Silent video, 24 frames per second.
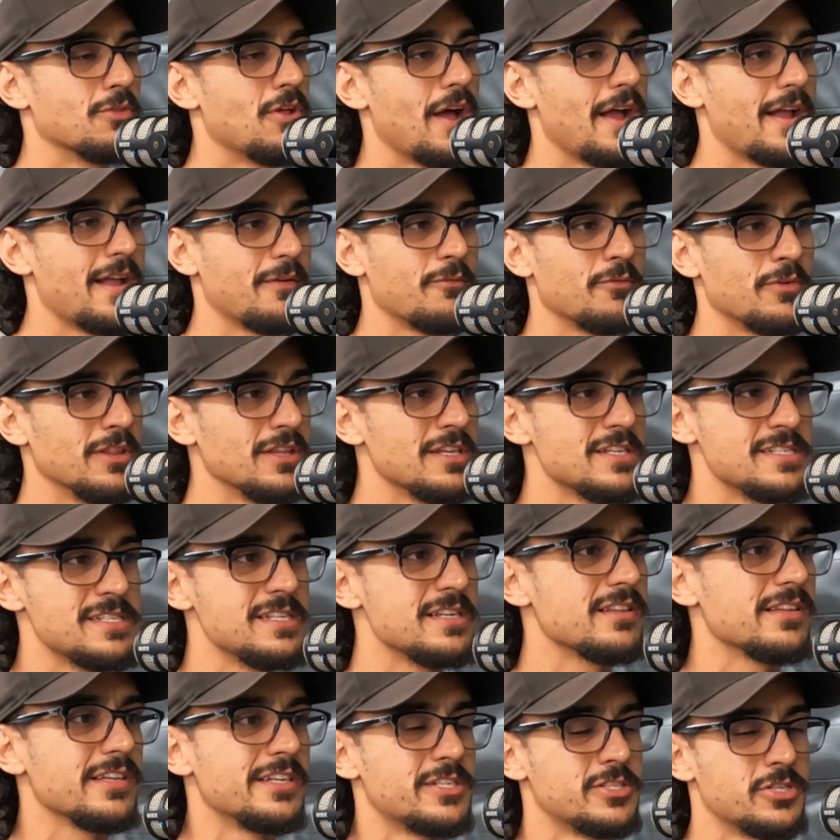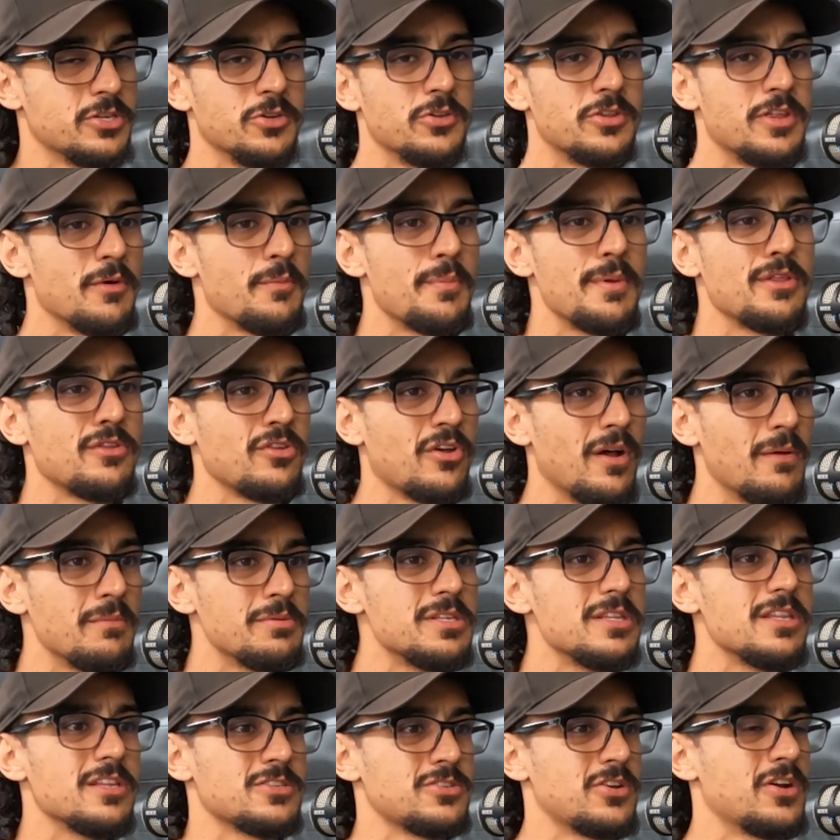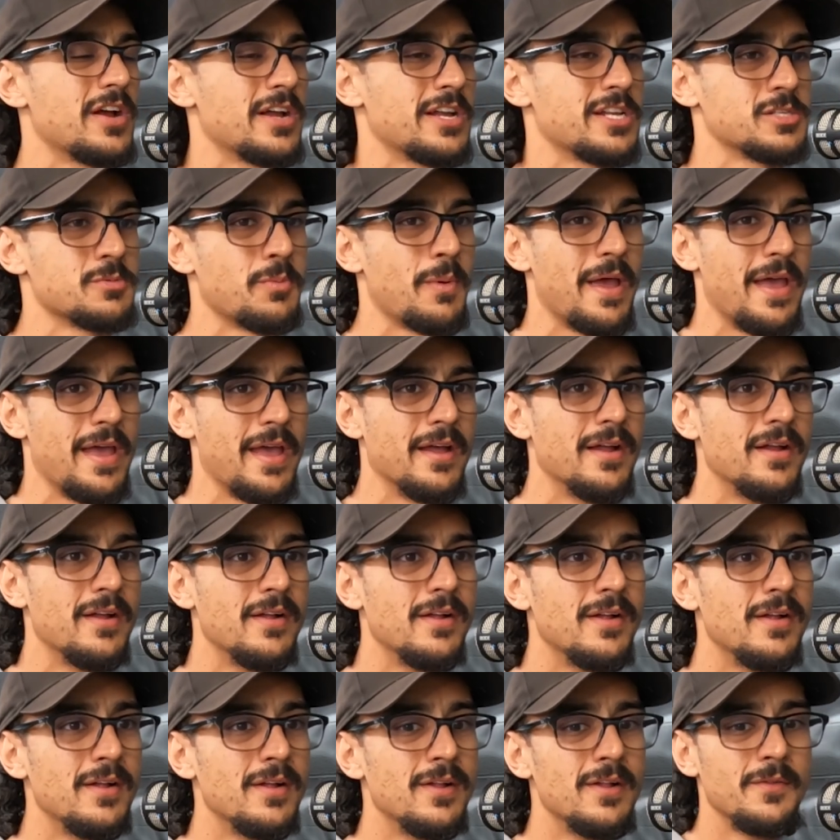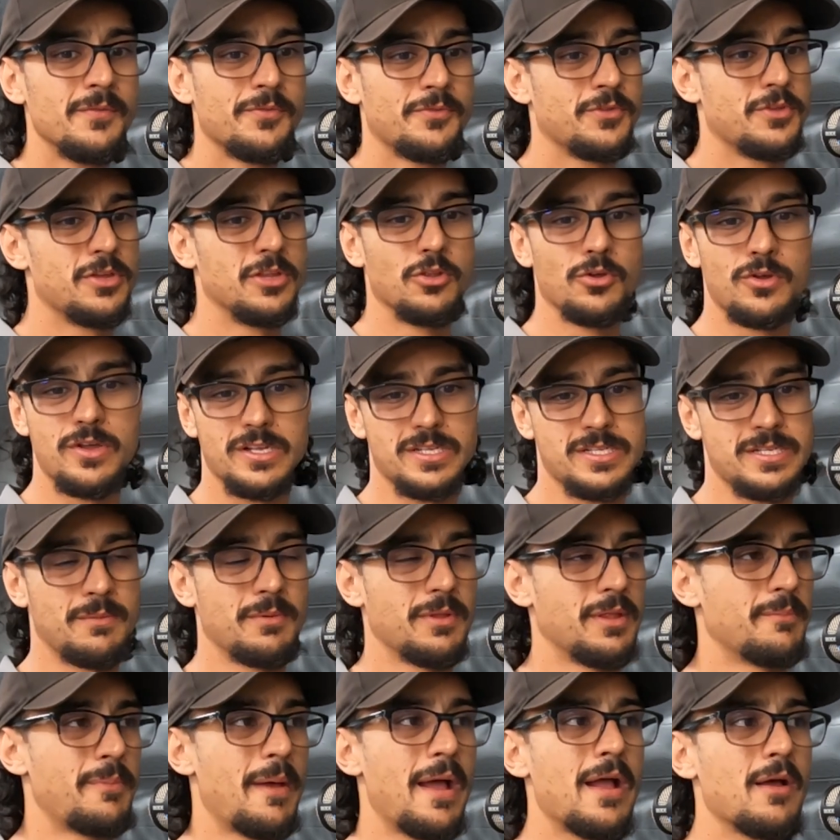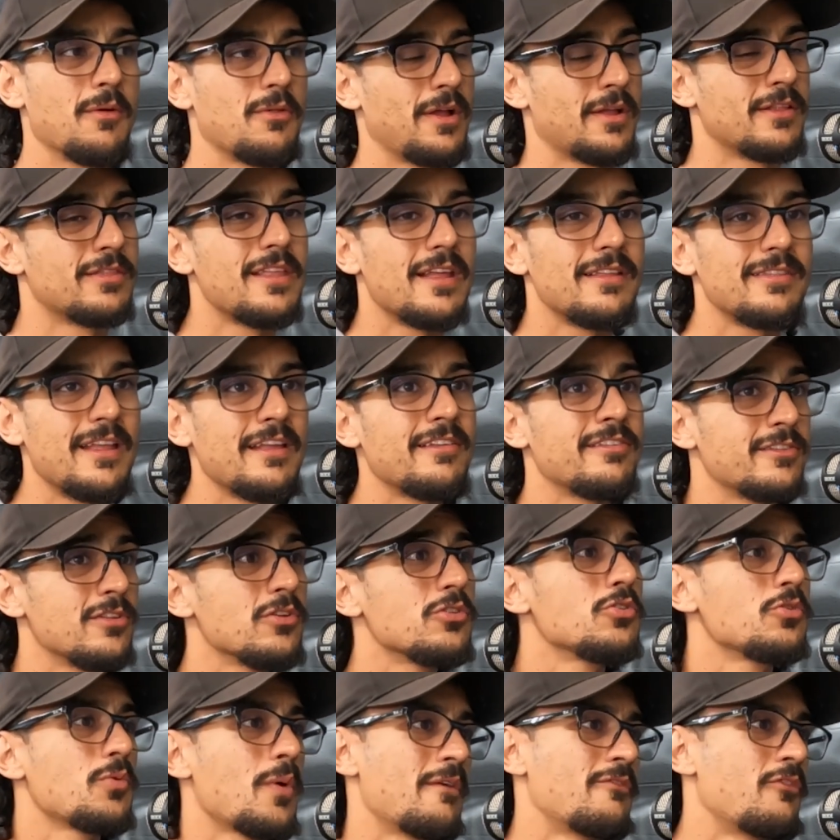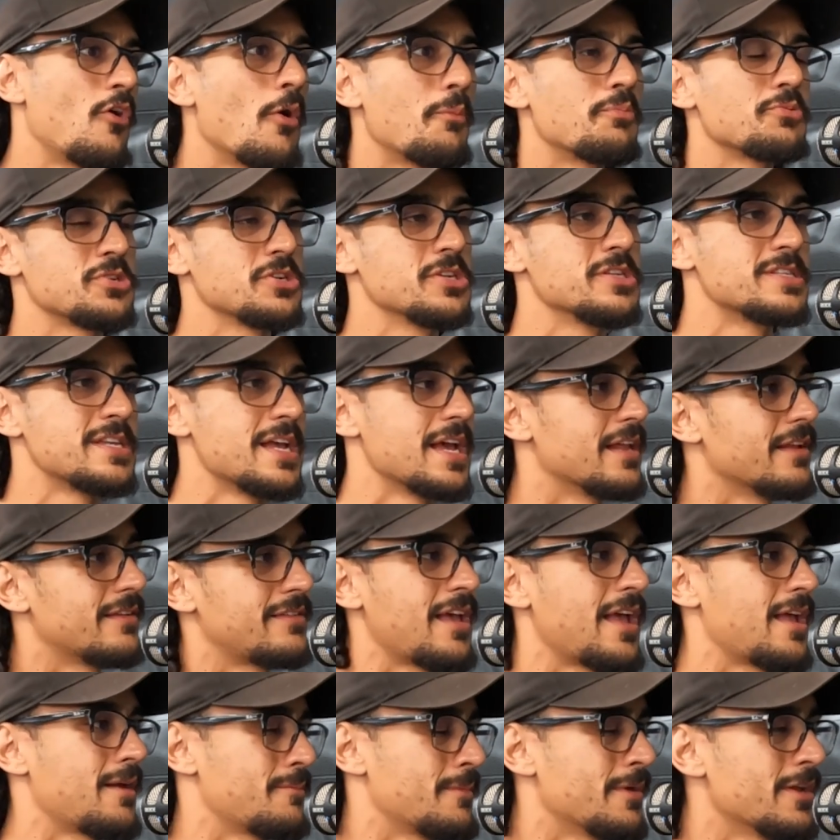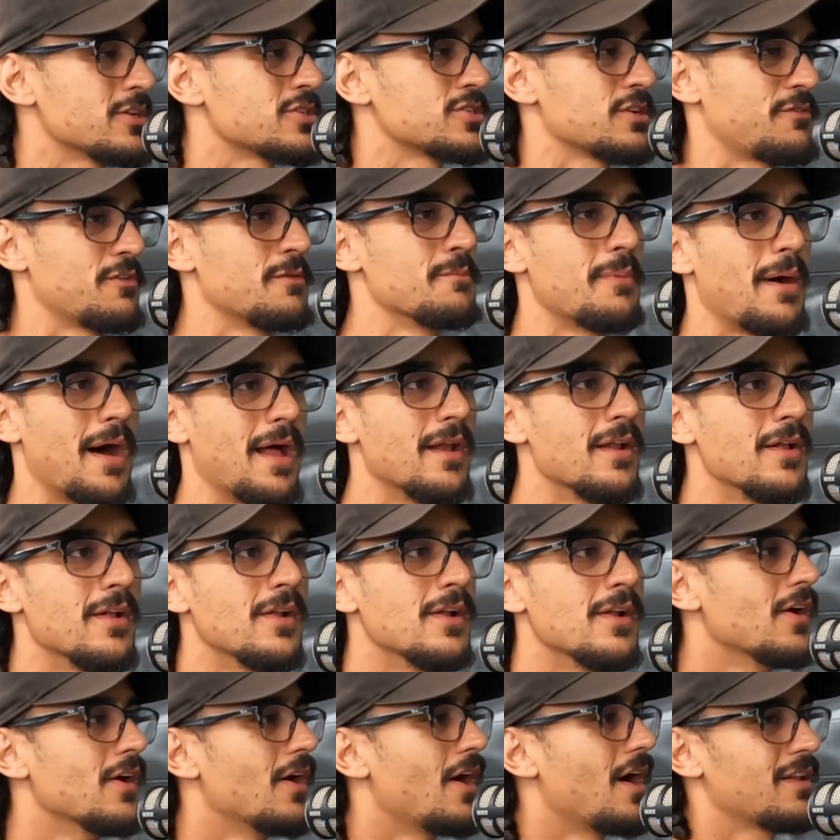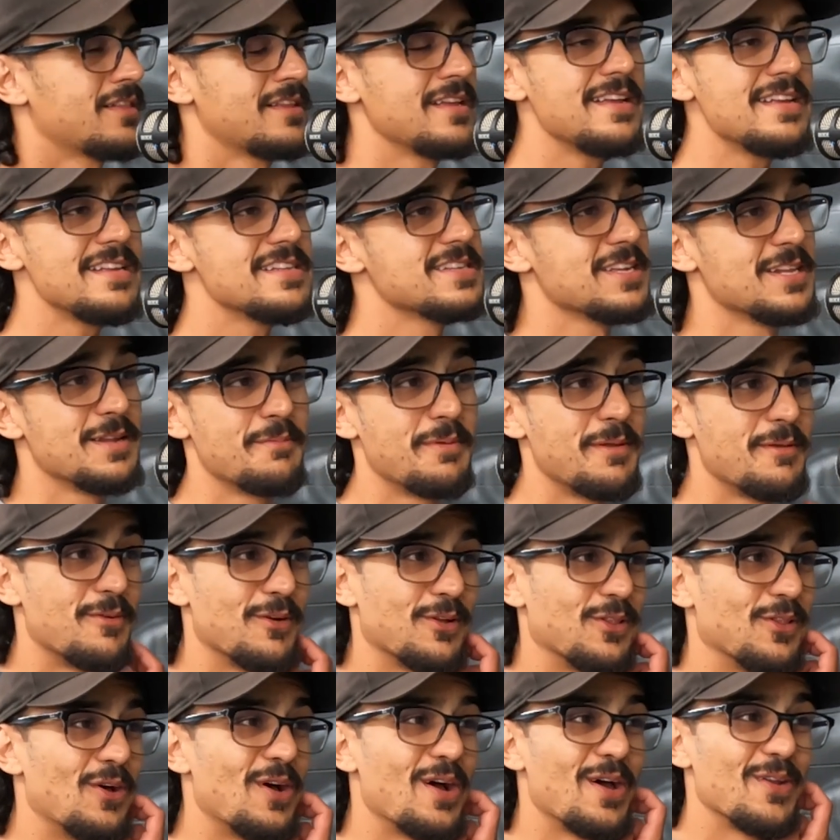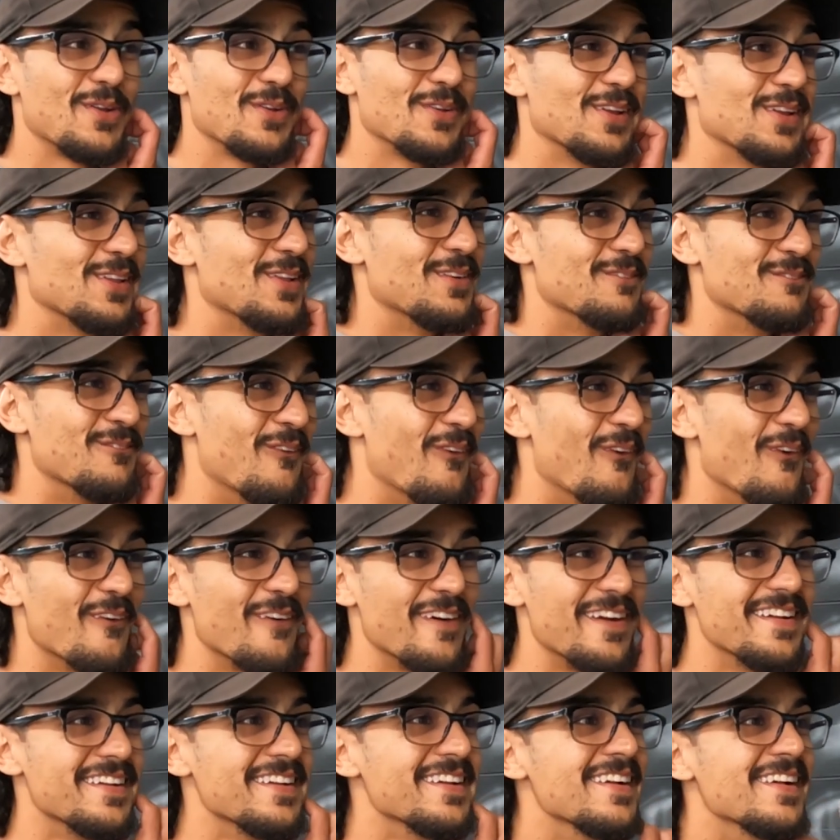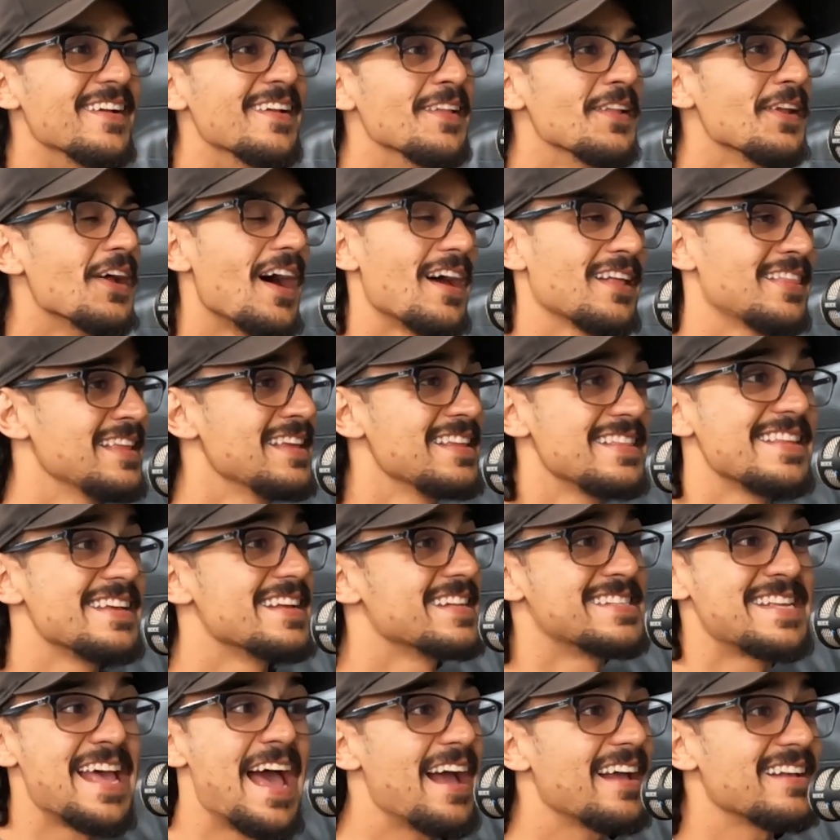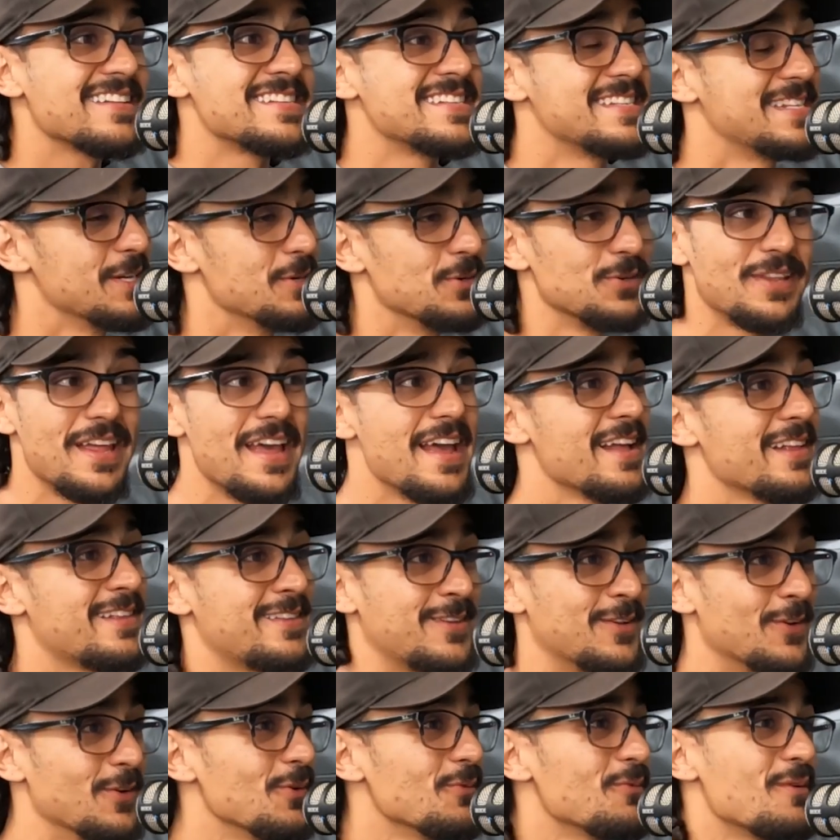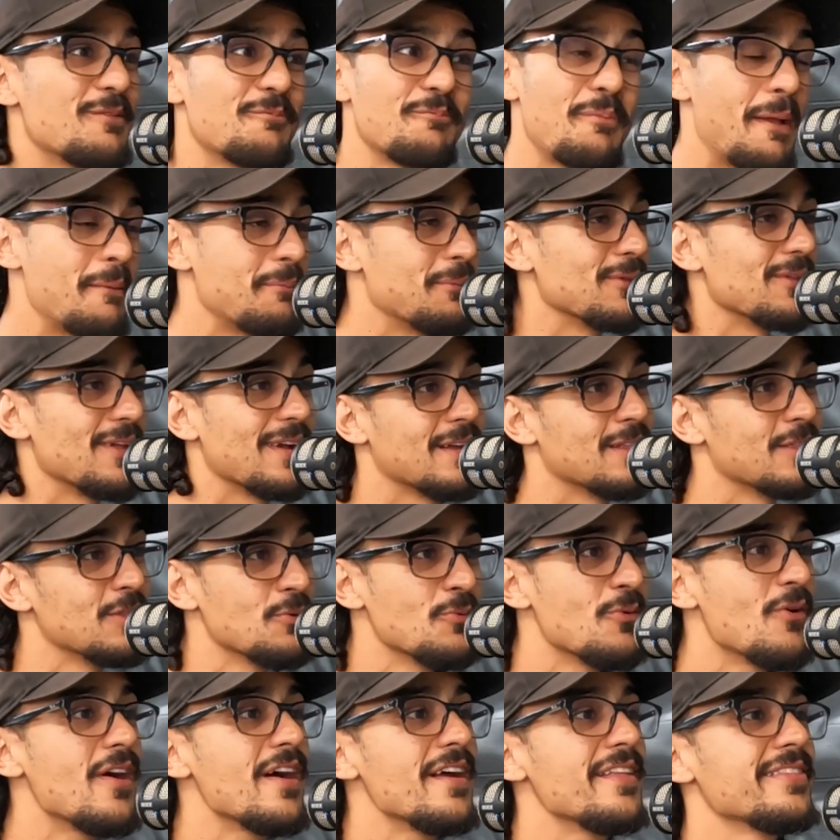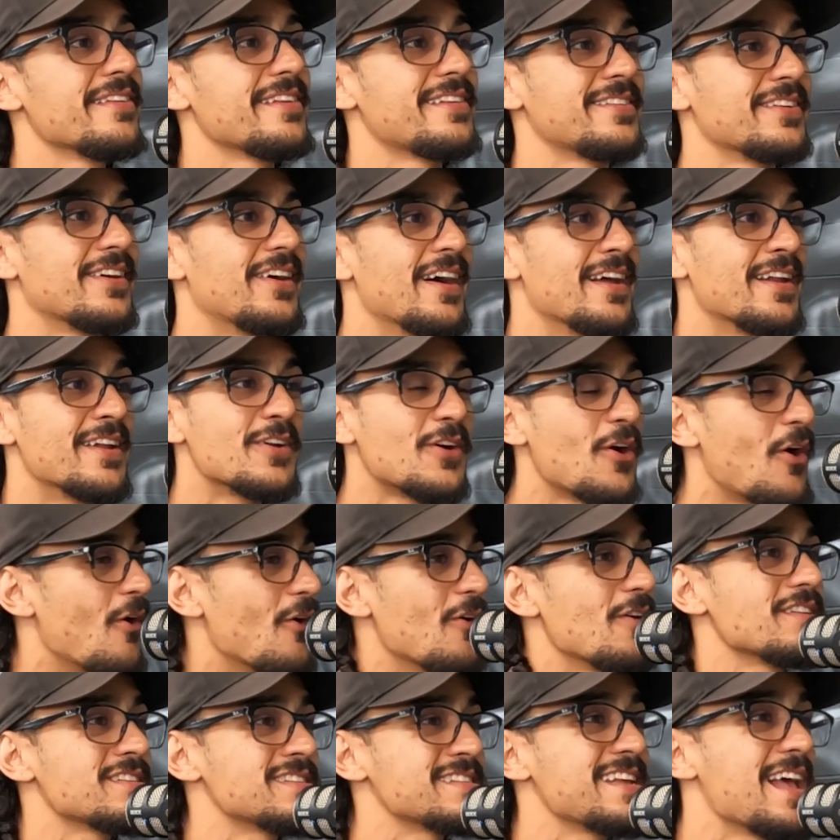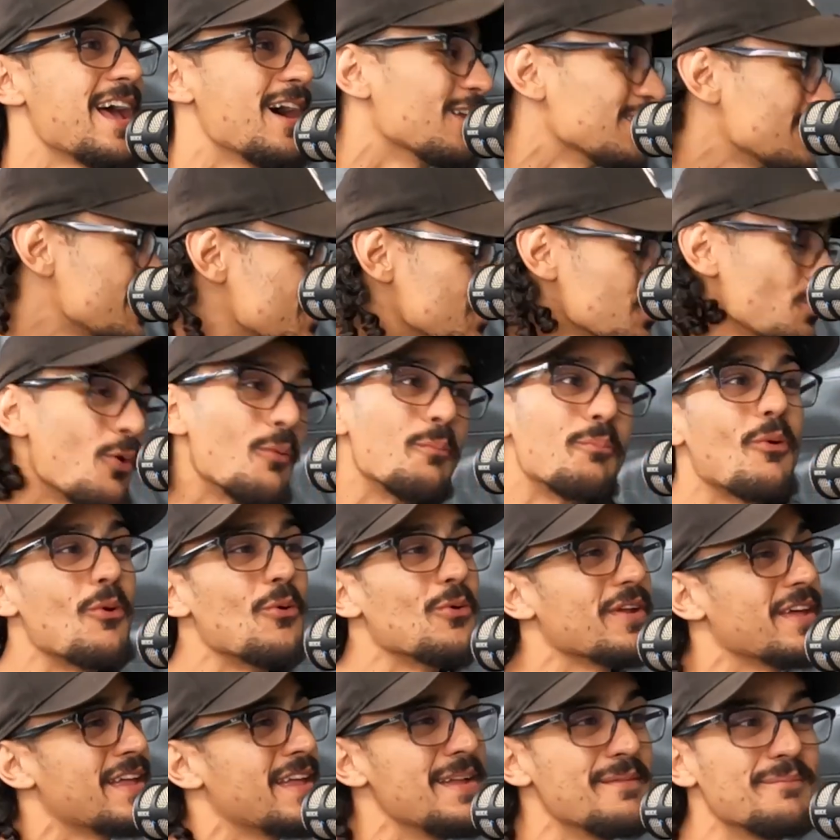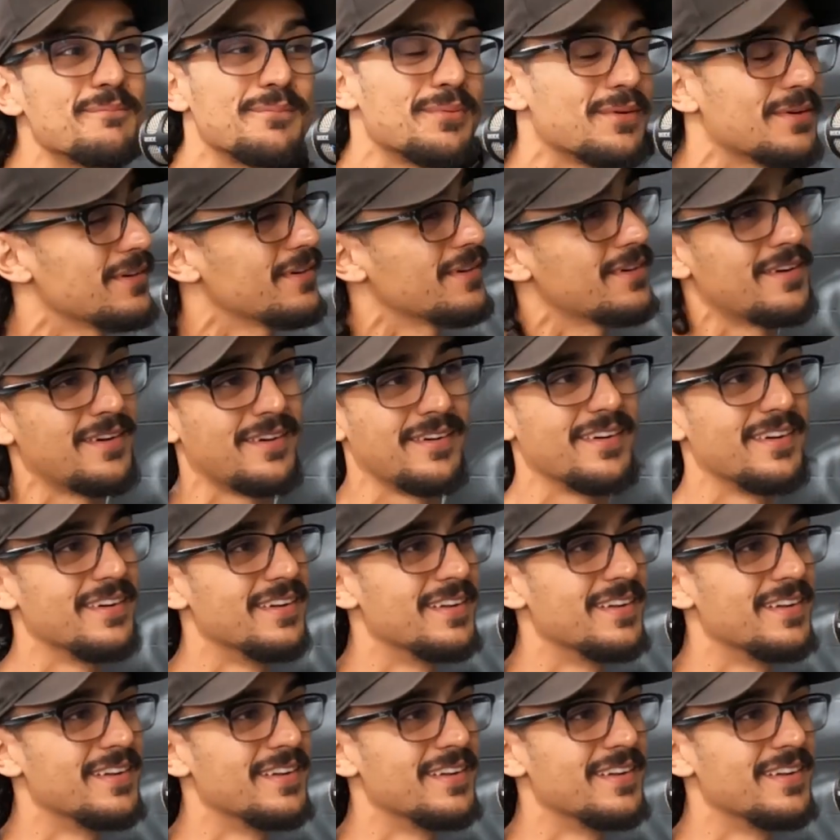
Like, realistically too, there'll be times at the Tigers where you look at some of the backup, like they still do have options here to take minutes off him, but I think he's going to be relied on a lot more, and I think the attack's still there too with people like Luai on the side and Coruscant. Short ball to him, bro.